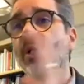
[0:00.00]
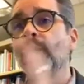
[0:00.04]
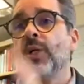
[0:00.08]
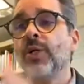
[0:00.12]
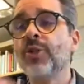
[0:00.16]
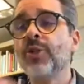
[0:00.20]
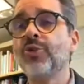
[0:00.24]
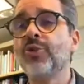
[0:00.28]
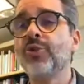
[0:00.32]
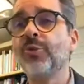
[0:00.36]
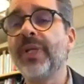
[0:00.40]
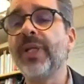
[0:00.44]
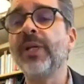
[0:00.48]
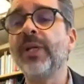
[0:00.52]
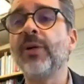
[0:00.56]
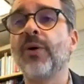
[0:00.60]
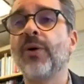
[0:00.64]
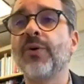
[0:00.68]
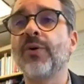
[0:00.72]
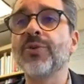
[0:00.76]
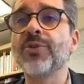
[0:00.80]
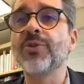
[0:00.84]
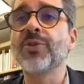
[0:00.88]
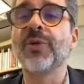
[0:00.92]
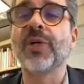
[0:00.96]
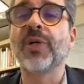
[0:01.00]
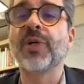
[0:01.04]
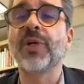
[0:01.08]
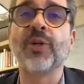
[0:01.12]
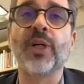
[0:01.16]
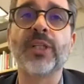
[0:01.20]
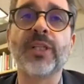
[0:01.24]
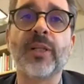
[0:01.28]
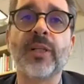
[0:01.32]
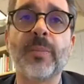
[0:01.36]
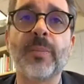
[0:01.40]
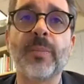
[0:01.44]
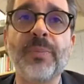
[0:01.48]
To bring also
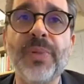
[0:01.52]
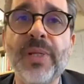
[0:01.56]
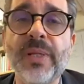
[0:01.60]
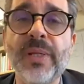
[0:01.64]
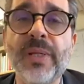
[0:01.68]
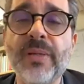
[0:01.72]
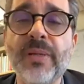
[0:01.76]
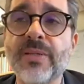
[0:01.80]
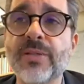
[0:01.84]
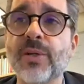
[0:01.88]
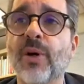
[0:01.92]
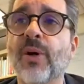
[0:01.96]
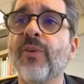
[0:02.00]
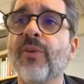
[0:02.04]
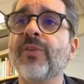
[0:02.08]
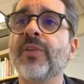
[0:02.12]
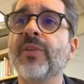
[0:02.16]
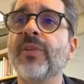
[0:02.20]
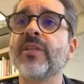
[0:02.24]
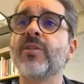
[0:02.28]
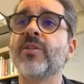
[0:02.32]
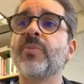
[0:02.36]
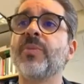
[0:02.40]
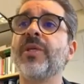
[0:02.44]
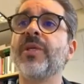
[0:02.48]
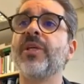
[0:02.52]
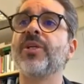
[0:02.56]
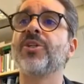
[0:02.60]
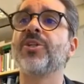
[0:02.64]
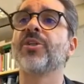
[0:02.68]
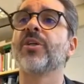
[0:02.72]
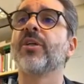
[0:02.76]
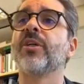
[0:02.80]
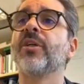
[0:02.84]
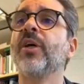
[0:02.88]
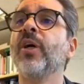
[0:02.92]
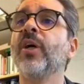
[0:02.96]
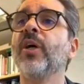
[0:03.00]
another piece of this
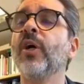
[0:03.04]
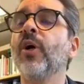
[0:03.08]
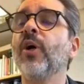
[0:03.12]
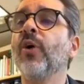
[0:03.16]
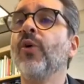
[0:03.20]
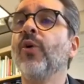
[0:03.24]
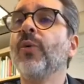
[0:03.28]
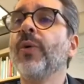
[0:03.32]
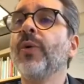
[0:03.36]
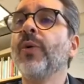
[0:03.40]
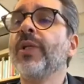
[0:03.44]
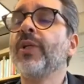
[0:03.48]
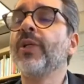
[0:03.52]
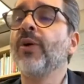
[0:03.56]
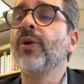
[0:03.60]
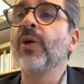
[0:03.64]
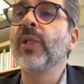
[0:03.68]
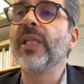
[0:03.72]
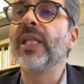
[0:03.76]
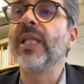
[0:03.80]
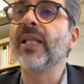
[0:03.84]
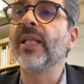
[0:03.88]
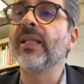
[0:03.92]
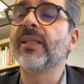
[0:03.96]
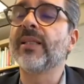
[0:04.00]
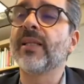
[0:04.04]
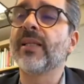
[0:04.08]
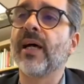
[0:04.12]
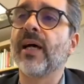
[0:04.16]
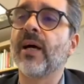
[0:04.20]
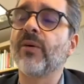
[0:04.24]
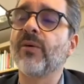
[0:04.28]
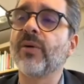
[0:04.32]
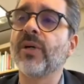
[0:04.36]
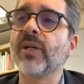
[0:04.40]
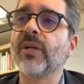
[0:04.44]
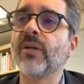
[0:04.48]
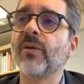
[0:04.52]
picture, we know that
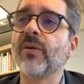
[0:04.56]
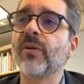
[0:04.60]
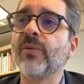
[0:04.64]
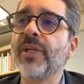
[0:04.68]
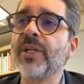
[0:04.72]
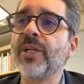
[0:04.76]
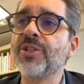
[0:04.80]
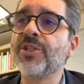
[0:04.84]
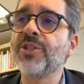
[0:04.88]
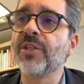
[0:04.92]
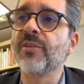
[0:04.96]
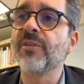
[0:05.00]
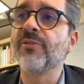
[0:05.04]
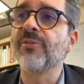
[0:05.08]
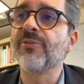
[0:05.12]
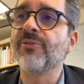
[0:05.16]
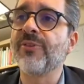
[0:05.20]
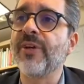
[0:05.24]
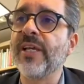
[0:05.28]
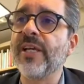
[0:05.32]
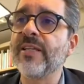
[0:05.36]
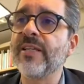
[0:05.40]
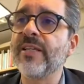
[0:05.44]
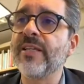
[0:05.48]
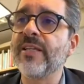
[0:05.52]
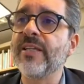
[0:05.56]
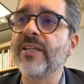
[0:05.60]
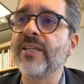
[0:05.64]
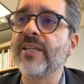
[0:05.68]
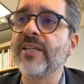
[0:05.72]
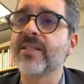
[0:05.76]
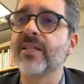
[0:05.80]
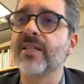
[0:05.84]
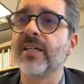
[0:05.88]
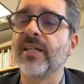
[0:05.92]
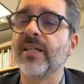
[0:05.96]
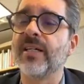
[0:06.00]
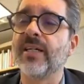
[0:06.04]
our region faces
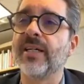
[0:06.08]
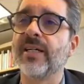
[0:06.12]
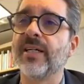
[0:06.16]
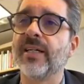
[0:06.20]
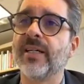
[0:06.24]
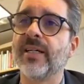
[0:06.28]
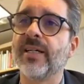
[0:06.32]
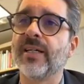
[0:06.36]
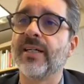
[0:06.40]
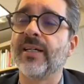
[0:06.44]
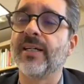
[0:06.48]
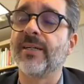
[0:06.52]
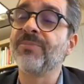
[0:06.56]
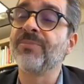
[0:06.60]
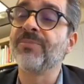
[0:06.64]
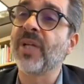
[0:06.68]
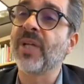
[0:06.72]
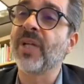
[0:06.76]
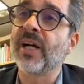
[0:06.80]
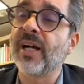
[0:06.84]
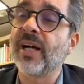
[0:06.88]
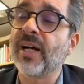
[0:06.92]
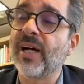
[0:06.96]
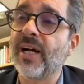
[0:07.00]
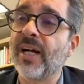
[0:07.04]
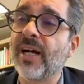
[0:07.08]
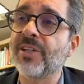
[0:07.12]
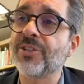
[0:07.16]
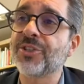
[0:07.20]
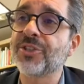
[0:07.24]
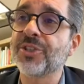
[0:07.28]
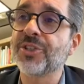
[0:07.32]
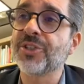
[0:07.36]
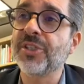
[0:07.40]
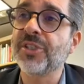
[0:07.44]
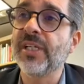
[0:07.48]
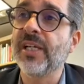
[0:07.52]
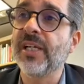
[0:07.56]
a, a, a, a harsh
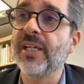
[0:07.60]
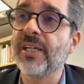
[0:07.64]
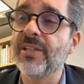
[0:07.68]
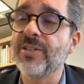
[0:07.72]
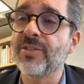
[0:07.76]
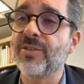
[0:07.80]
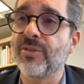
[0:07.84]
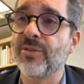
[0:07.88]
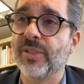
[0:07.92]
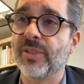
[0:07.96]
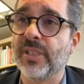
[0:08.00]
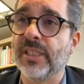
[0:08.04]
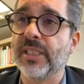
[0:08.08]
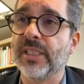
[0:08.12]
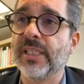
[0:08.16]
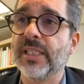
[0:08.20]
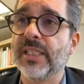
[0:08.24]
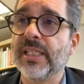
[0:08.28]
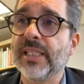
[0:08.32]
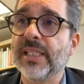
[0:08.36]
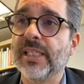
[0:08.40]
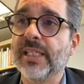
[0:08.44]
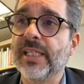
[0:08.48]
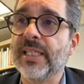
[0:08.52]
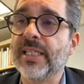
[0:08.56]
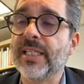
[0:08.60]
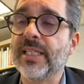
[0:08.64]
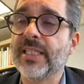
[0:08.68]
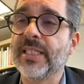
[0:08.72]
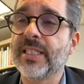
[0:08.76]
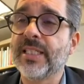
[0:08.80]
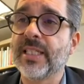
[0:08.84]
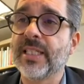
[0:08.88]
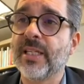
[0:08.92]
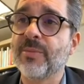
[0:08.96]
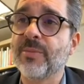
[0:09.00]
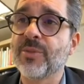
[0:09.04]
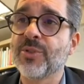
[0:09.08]
history in
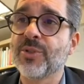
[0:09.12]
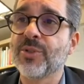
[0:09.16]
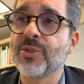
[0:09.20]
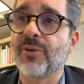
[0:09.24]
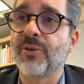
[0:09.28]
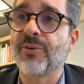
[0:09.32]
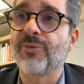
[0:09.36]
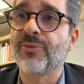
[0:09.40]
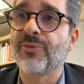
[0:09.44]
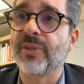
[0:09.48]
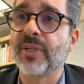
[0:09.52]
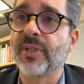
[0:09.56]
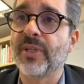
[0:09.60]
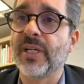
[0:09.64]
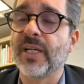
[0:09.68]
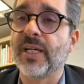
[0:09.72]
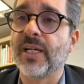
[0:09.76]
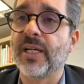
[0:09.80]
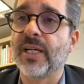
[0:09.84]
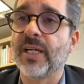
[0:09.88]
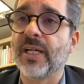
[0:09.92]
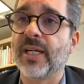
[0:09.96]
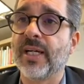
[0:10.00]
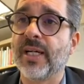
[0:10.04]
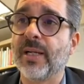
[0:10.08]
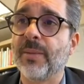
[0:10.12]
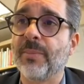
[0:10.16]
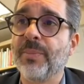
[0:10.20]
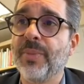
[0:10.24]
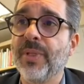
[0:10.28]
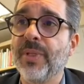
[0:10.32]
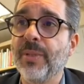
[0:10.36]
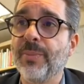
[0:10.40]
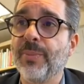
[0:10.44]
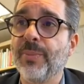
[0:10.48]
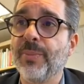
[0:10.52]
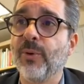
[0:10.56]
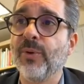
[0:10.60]
terms of uh, uh,
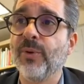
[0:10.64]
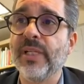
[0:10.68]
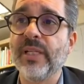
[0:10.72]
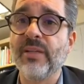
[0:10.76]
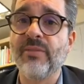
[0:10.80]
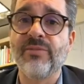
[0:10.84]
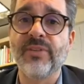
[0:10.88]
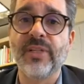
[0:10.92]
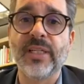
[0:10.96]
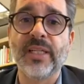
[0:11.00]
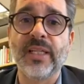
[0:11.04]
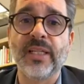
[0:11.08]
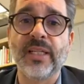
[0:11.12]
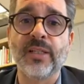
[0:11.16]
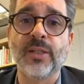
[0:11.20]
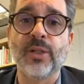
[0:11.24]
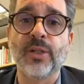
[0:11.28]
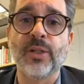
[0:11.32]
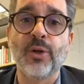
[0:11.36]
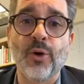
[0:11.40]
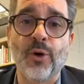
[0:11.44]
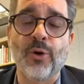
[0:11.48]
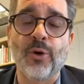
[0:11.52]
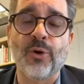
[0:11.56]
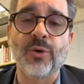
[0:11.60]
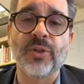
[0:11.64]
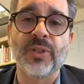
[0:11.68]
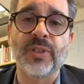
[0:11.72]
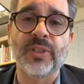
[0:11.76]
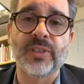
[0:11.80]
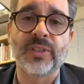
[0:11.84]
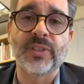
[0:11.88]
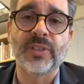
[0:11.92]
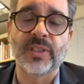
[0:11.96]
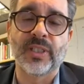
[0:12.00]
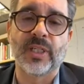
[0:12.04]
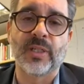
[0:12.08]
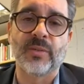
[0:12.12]
people living in
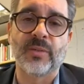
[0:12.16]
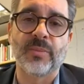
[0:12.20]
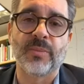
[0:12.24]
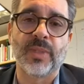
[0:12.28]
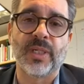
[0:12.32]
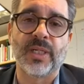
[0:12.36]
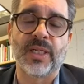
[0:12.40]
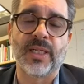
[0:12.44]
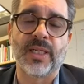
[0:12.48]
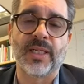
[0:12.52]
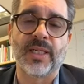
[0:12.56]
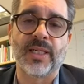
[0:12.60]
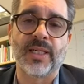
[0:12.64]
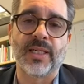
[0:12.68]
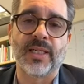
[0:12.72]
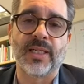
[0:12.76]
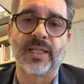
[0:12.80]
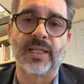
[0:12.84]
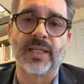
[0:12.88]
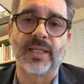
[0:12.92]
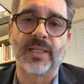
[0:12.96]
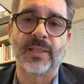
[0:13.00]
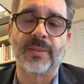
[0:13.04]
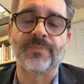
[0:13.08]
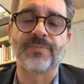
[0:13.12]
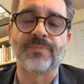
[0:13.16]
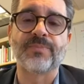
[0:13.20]
long-term uh,